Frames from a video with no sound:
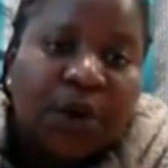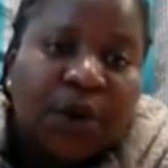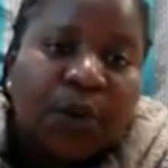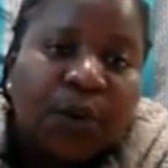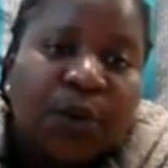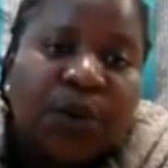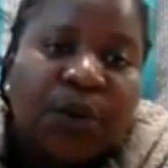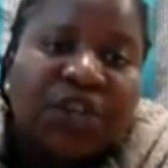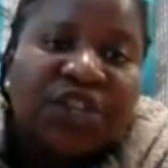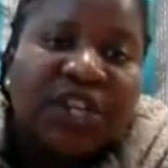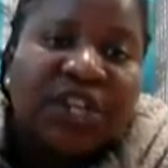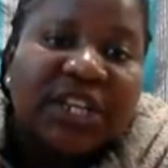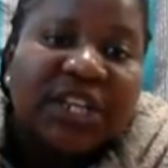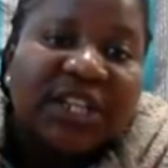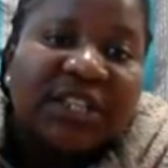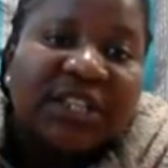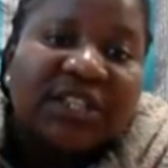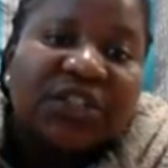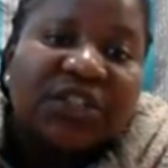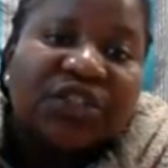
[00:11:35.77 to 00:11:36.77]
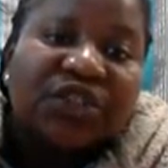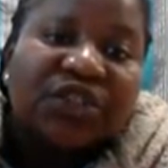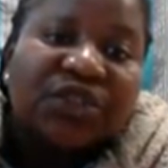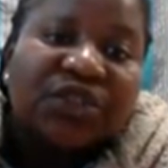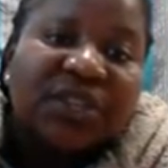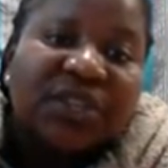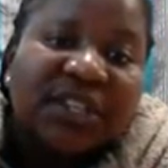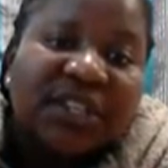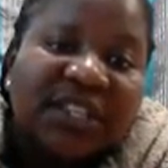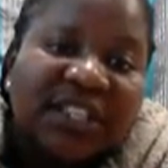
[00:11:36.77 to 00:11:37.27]
which leads to
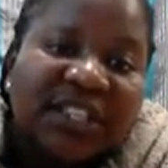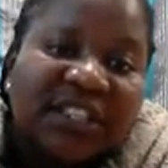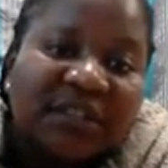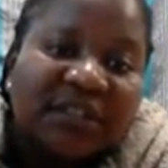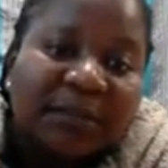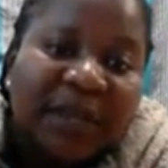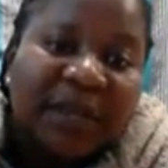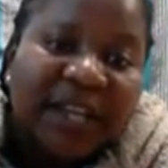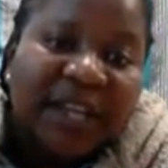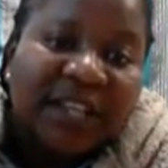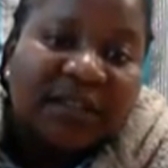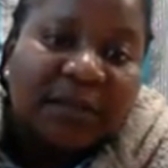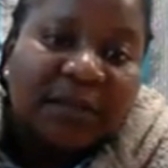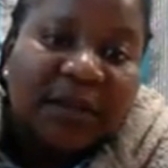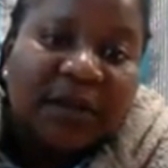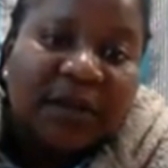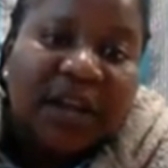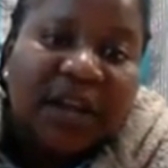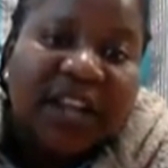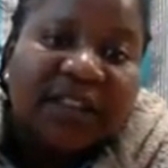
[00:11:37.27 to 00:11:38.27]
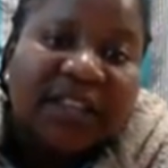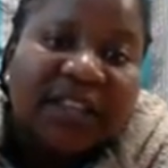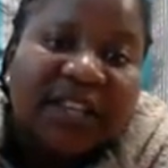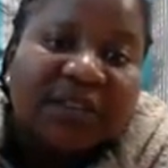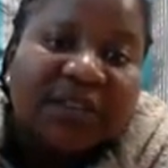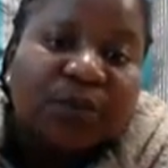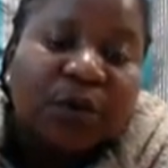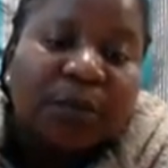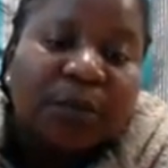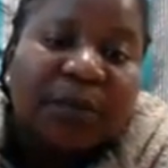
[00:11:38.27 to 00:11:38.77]
the displacement, and
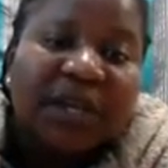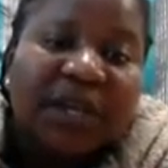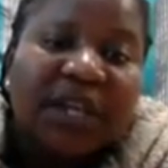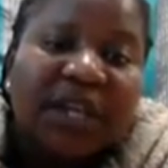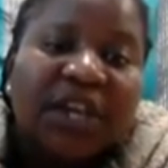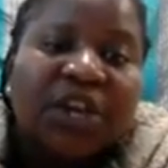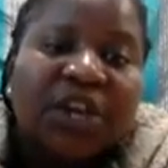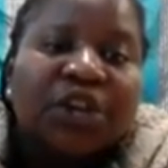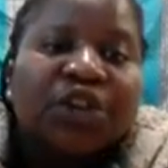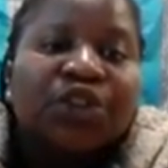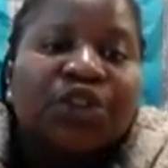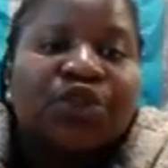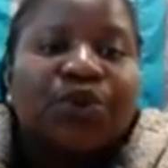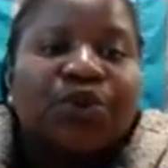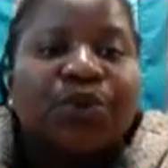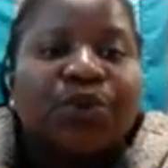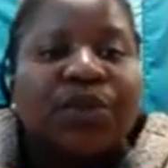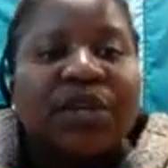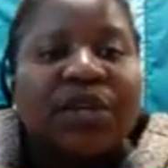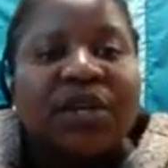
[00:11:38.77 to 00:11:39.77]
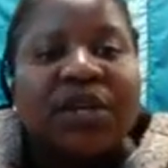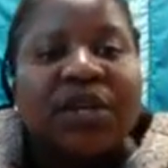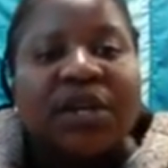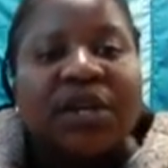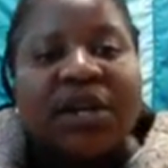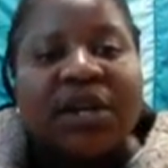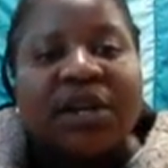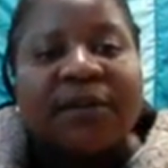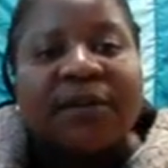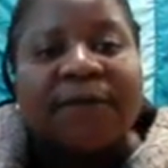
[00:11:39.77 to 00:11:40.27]
that will be to the
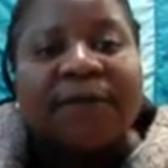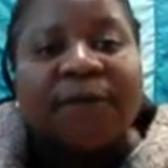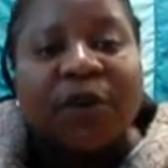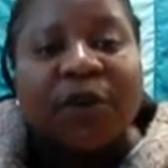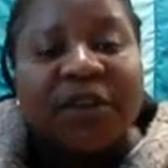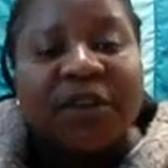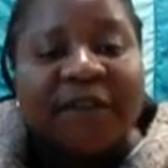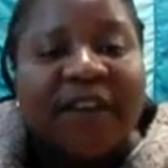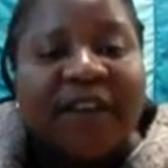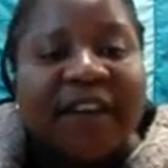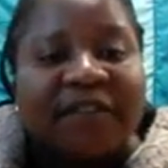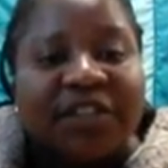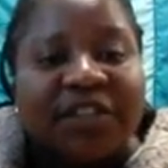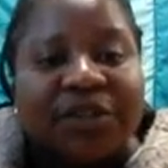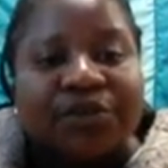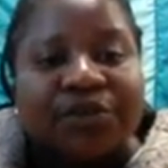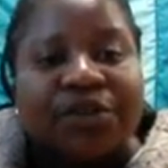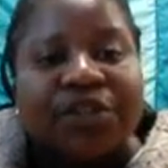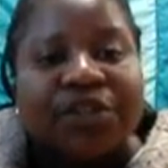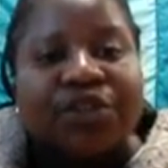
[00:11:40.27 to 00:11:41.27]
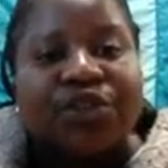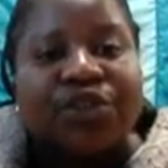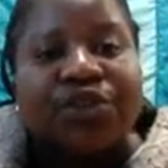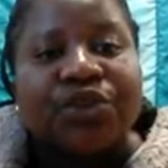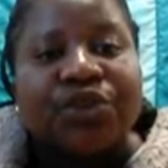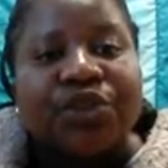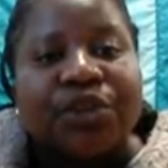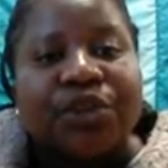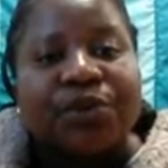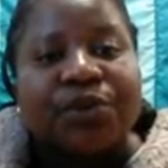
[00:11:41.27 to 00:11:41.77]
45 degrees
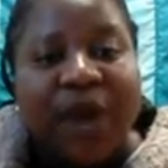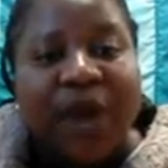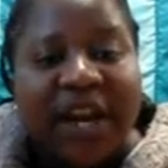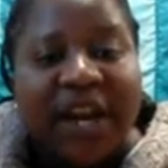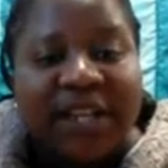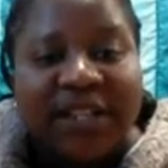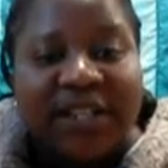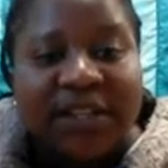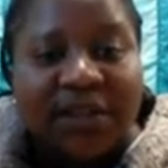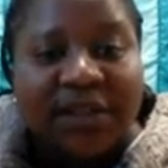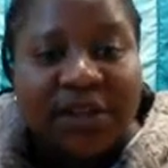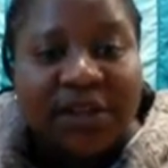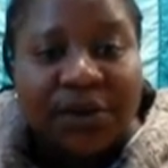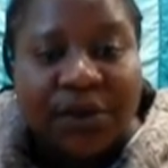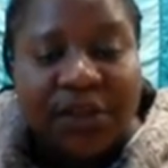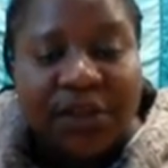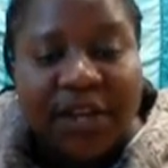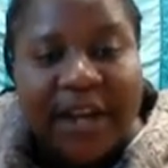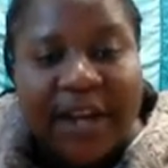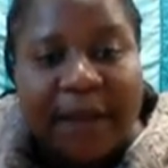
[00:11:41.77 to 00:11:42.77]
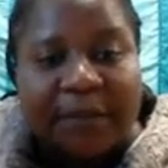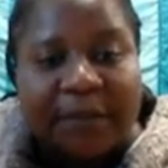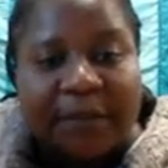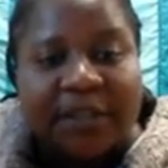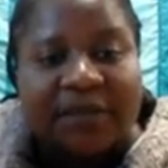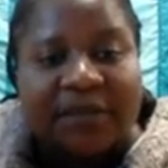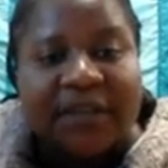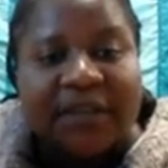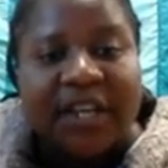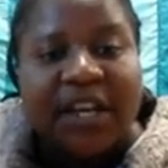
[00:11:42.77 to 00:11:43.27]
to the right in the northern
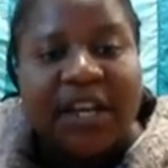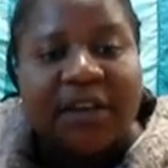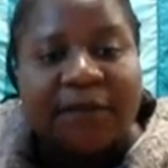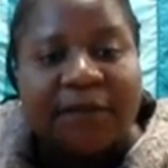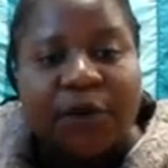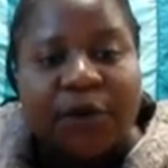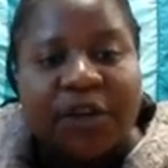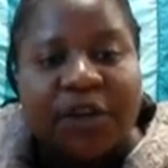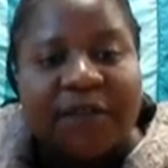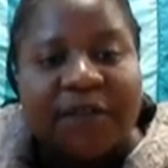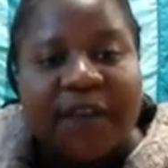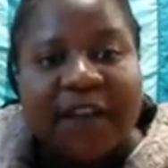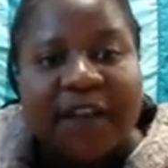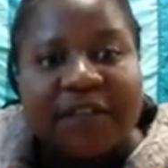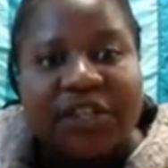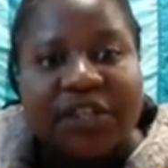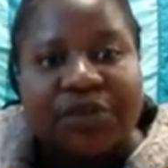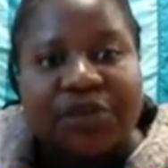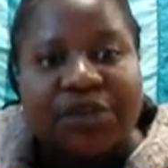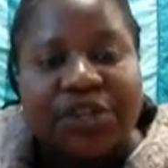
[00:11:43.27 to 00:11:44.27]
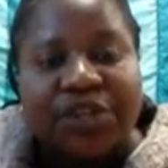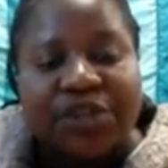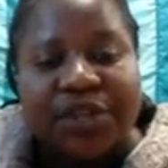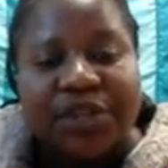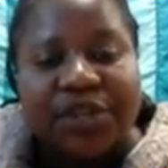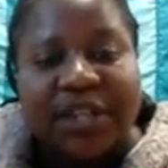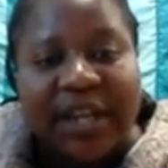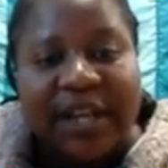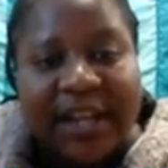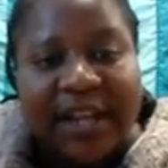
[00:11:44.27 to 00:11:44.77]
hemisphere and 45 degrees to
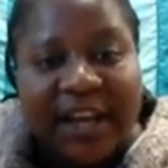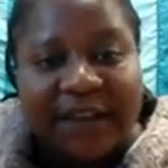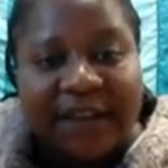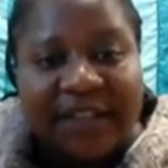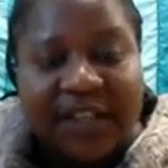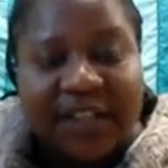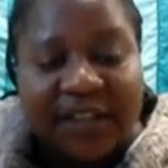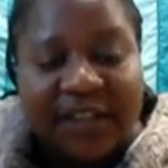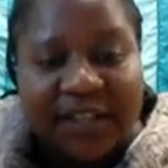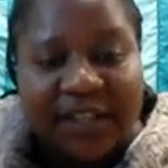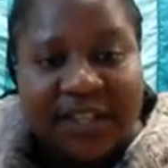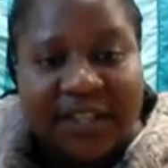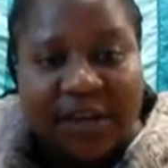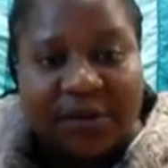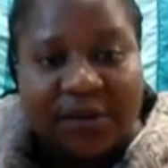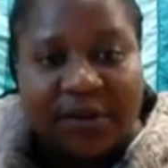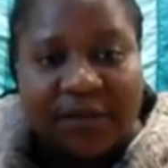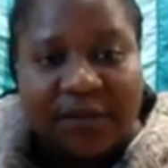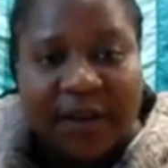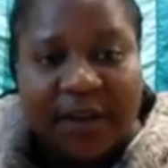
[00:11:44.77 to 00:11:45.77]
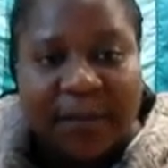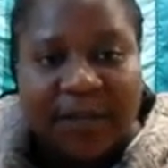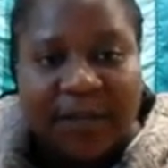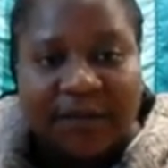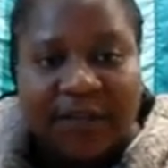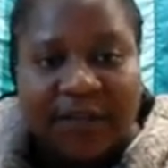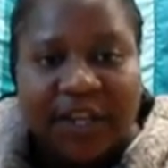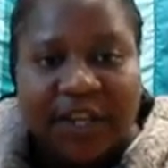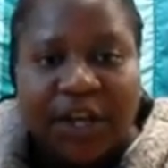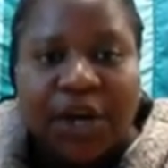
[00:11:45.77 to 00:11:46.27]
the left in the southern
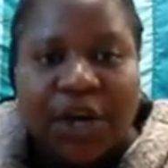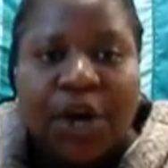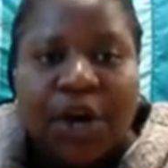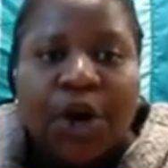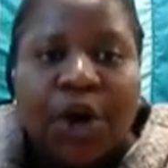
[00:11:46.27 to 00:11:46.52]
hemisphere,